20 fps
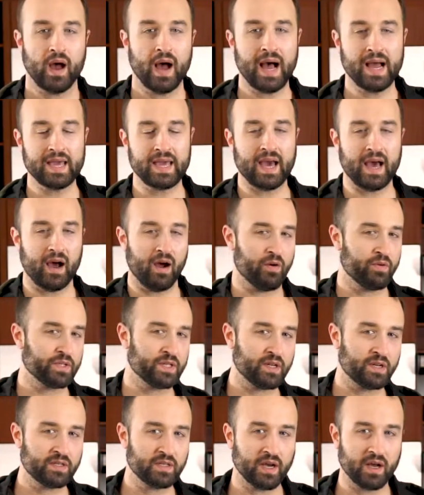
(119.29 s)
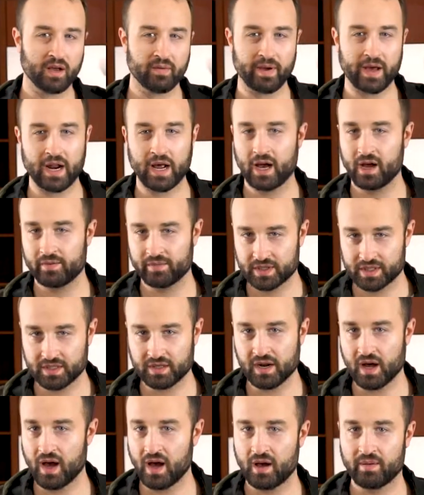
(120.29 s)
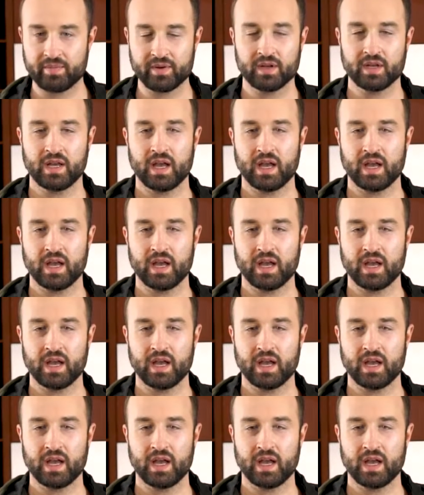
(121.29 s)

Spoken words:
I was gonna talk about how I'm a snob